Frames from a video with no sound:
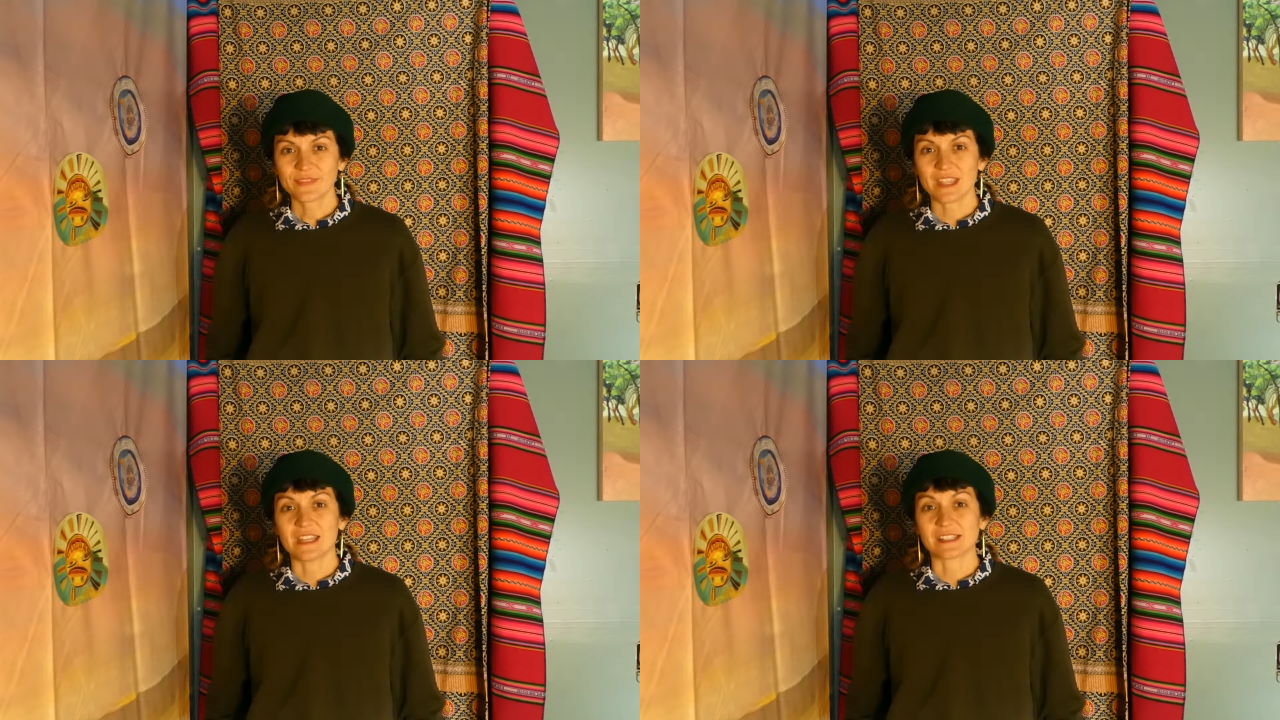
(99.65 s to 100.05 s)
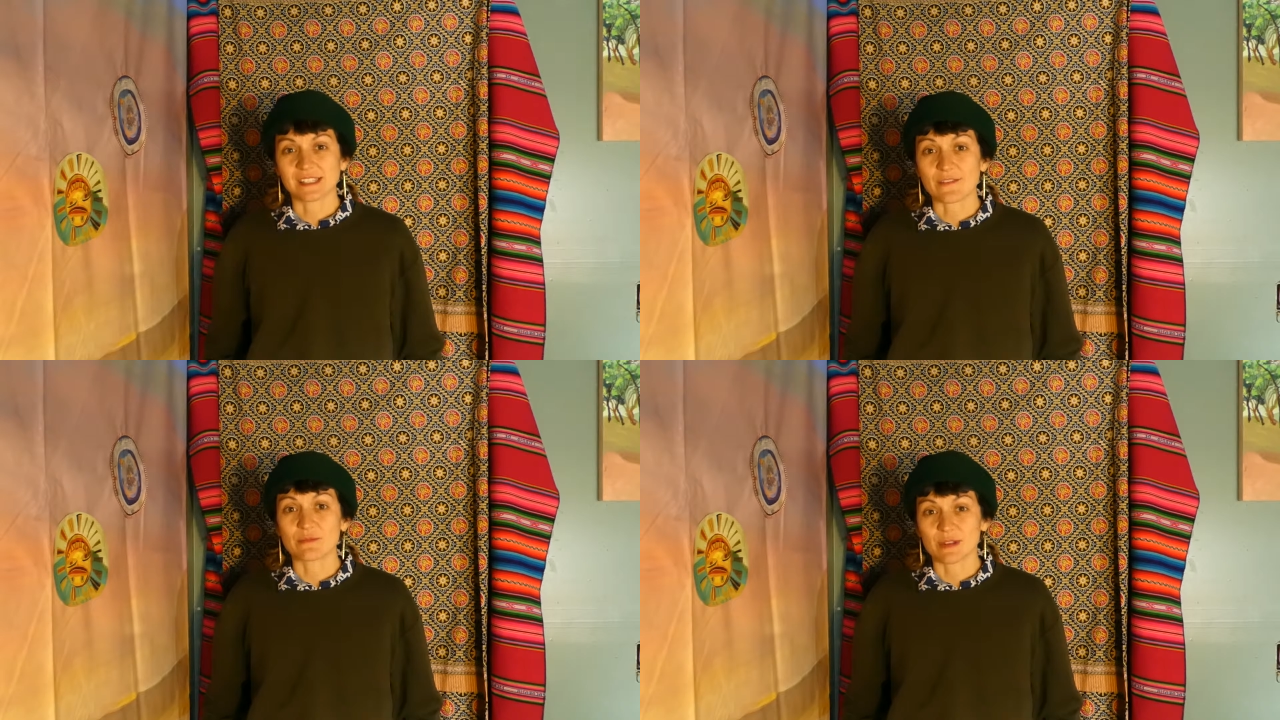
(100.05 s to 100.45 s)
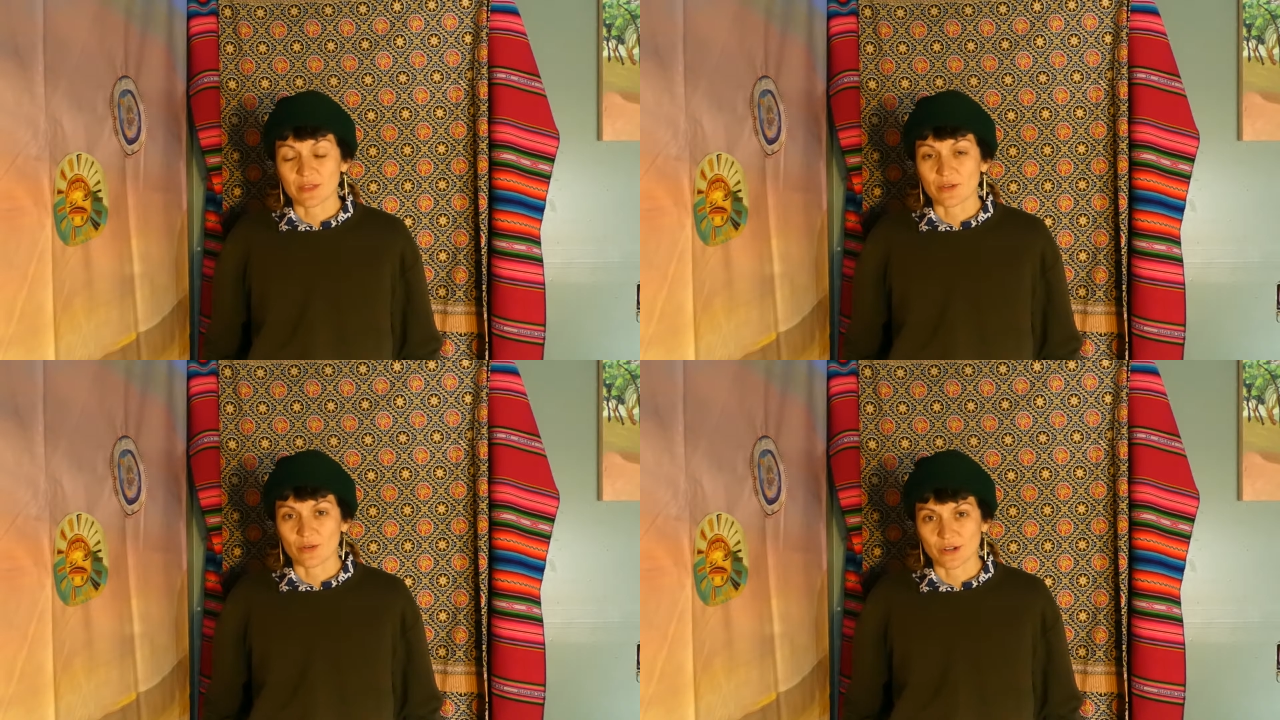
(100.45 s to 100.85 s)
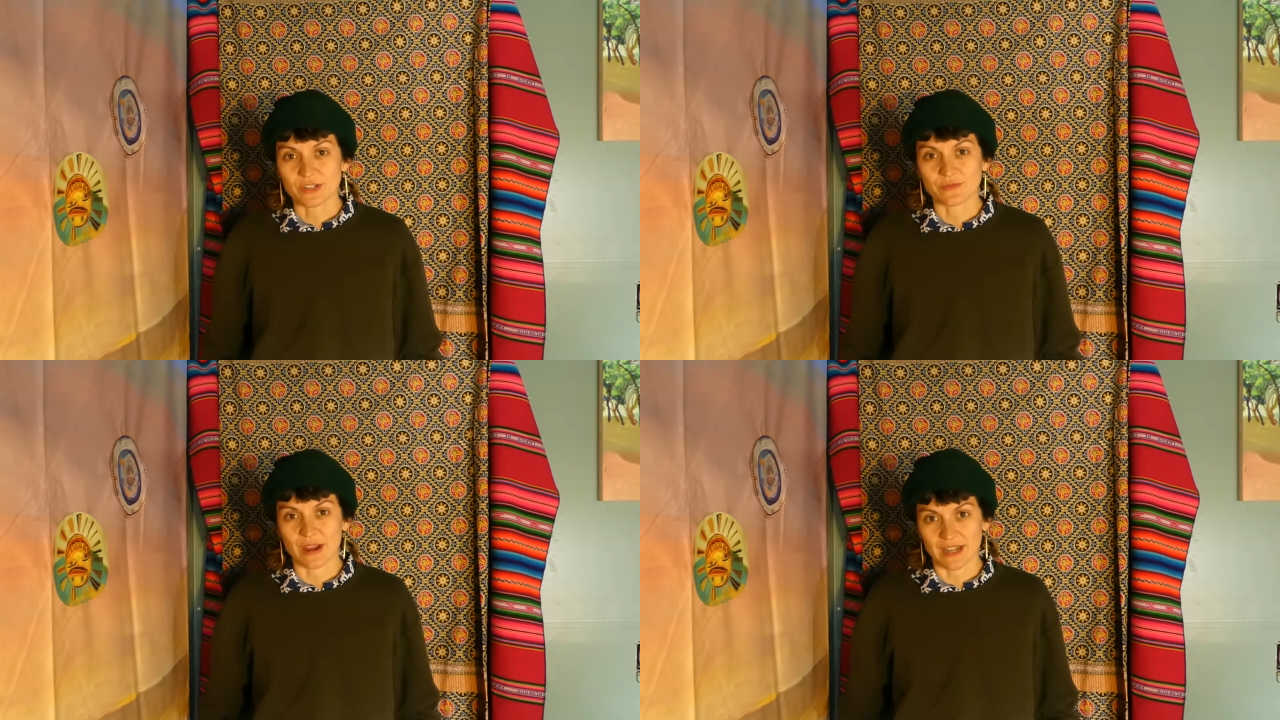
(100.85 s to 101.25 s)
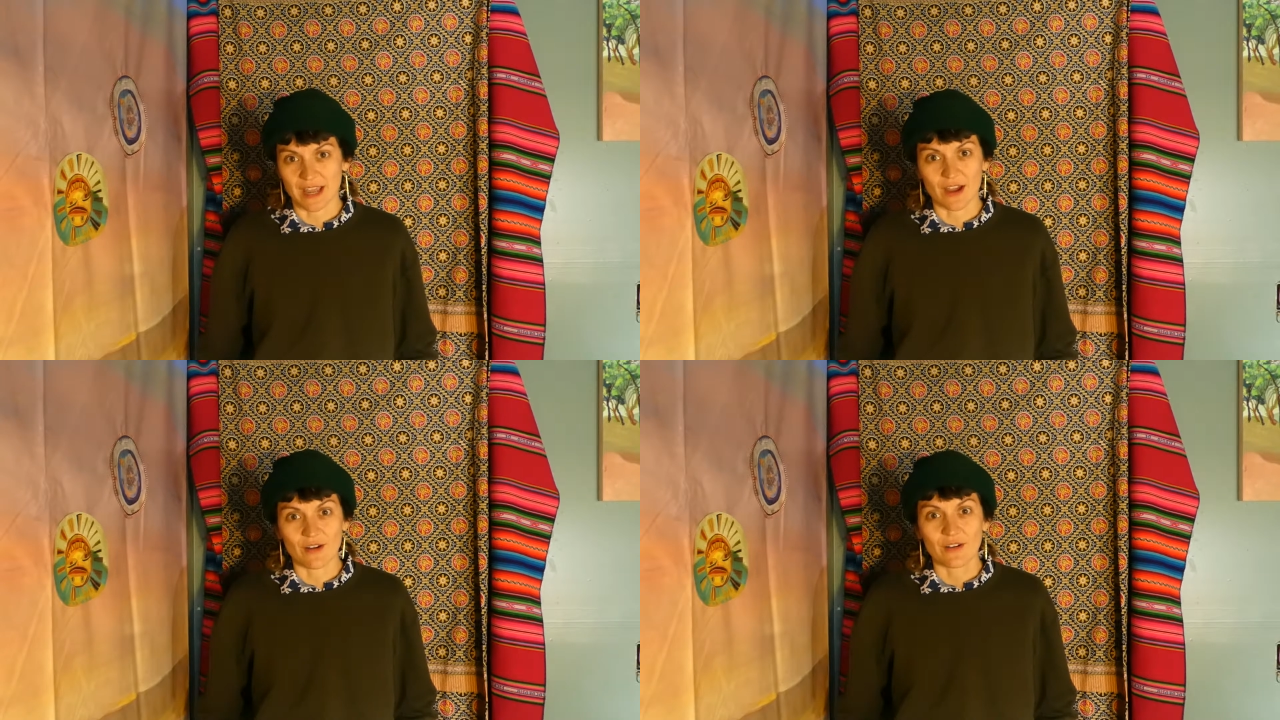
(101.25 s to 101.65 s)
in a 7-month course right
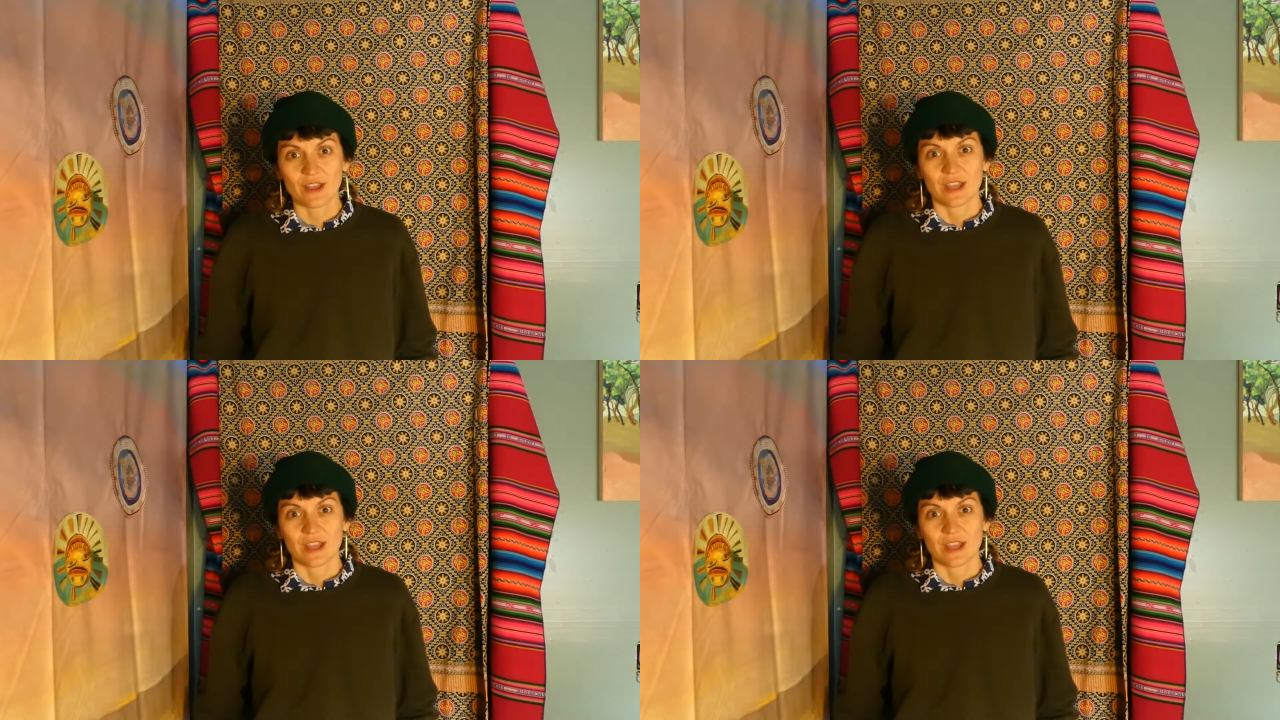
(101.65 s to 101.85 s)
now